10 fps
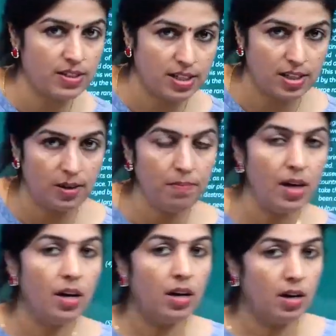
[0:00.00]
system
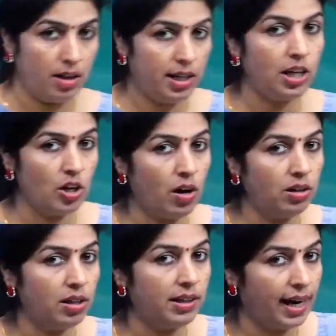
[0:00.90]

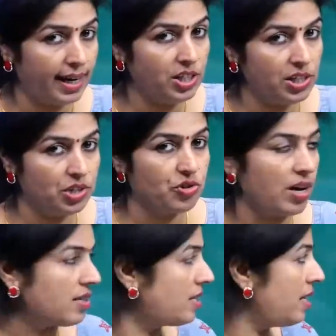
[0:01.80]
cannot digest
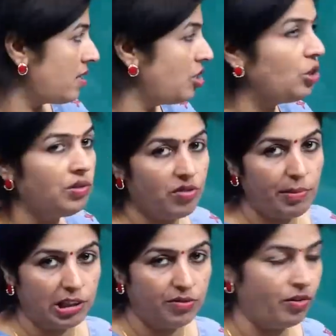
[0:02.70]
drugs. That's new
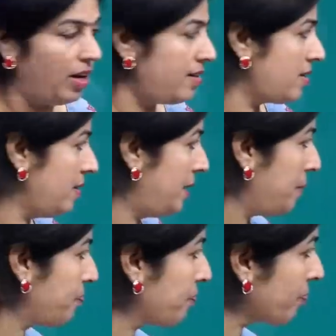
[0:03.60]
information for us.
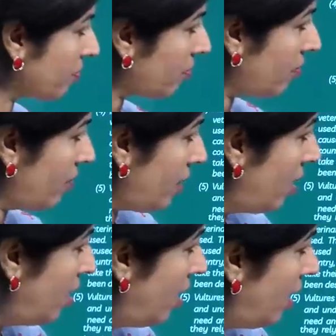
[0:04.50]
Okay.
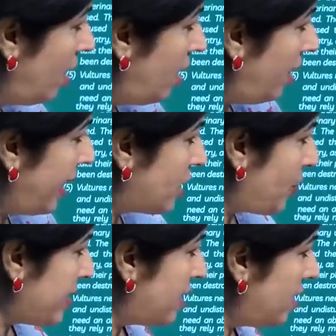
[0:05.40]
Next
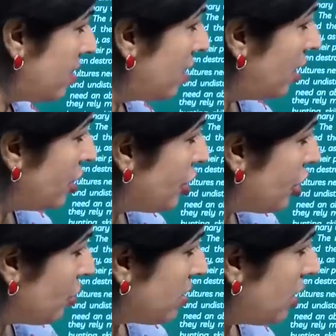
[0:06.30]
question is,
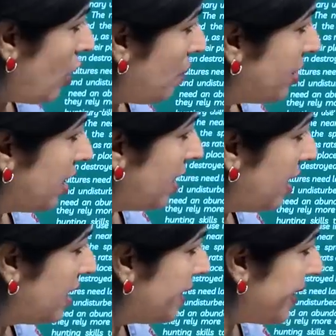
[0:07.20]
choose the option
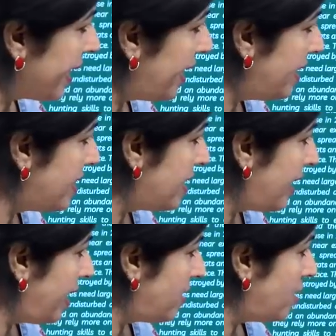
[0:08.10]
that correctly
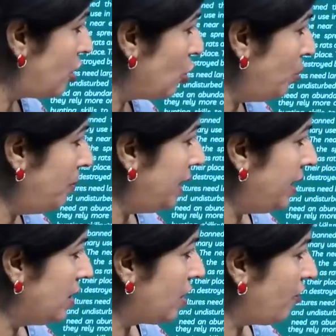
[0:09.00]
states the two
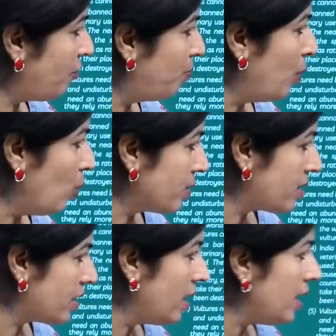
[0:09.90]
meanings of
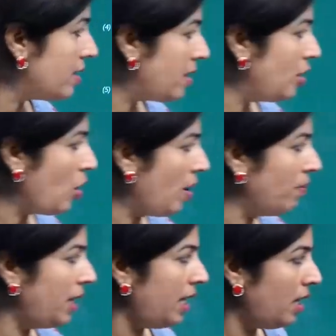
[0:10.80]
boast. See,
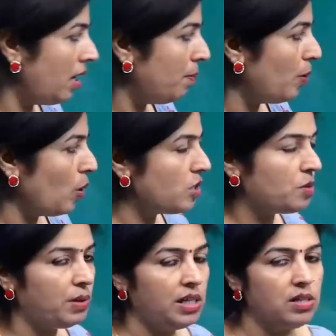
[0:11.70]
normally a boast
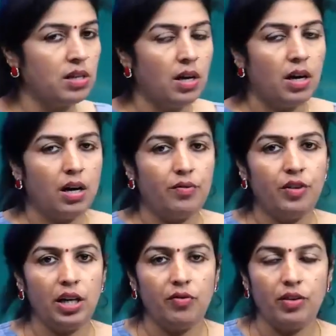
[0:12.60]
means
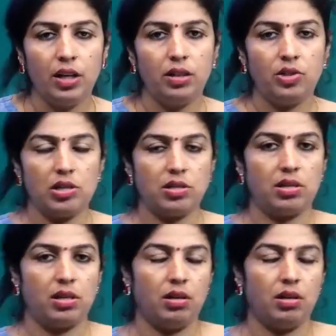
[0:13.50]
we just